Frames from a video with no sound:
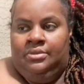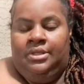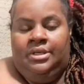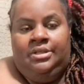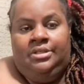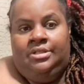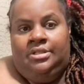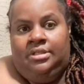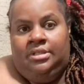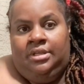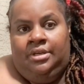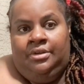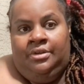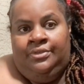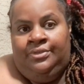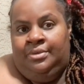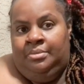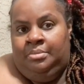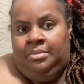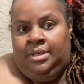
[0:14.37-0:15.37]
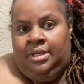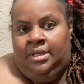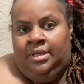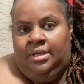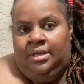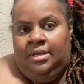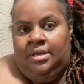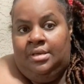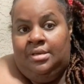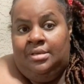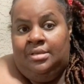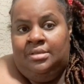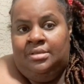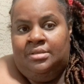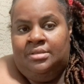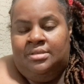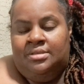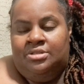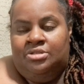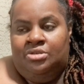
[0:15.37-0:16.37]
this year for me
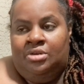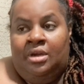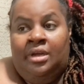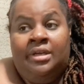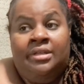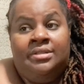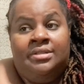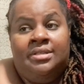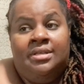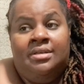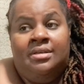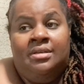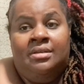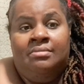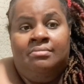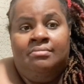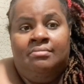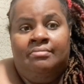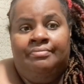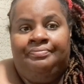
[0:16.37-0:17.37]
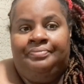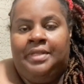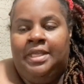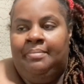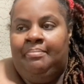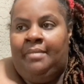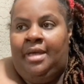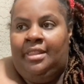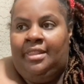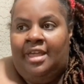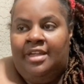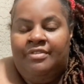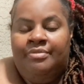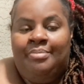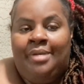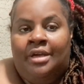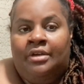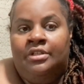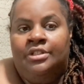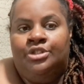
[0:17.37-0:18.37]
is trying to get my
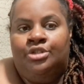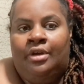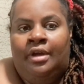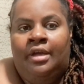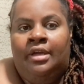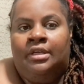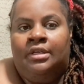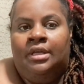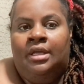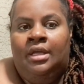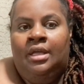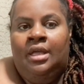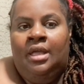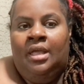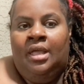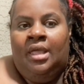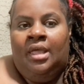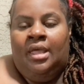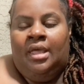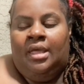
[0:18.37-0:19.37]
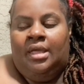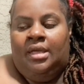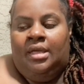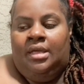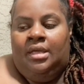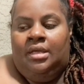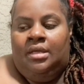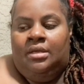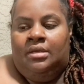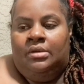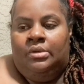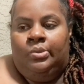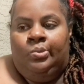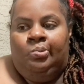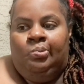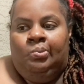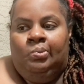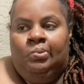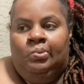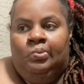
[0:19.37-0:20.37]
life back on track.
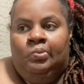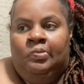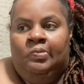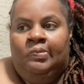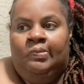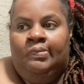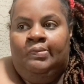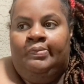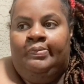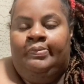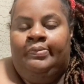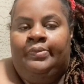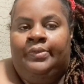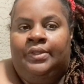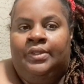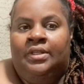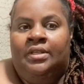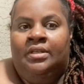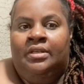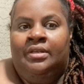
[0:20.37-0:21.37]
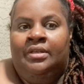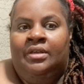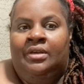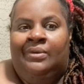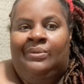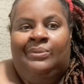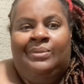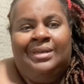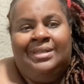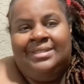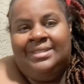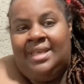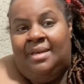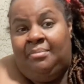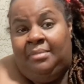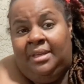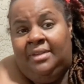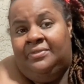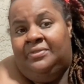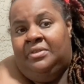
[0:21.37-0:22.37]
And what does
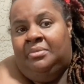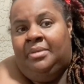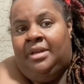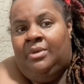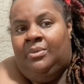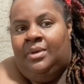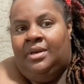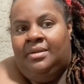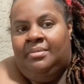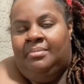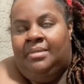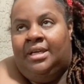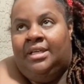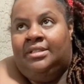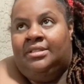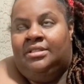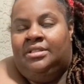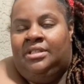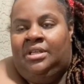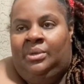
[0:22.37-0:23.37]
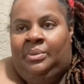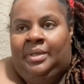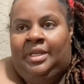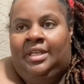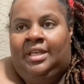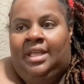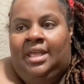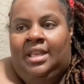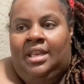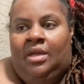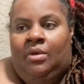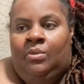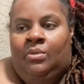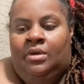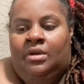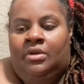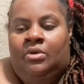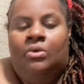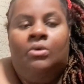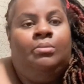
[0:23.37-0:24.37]
that mean for me? What am I doing? And I
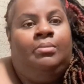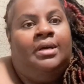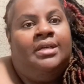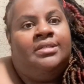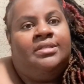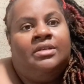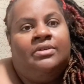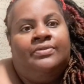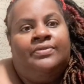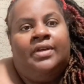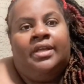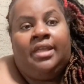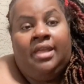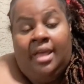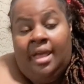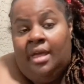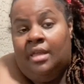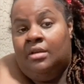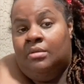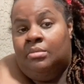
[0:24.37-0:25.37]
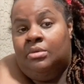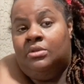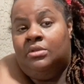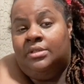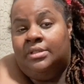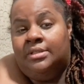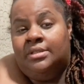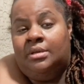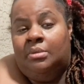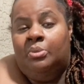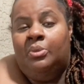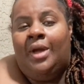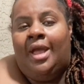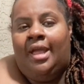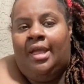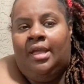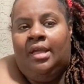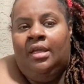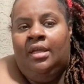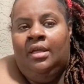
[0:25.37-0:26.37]
want to hold myself accountable in some
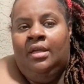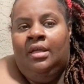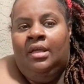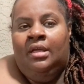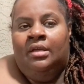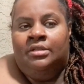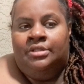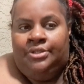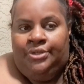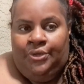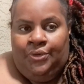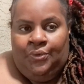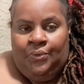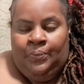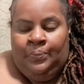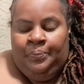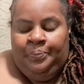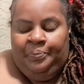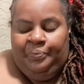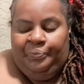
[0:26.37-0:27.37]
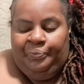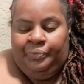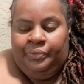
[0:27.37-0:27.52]
way too.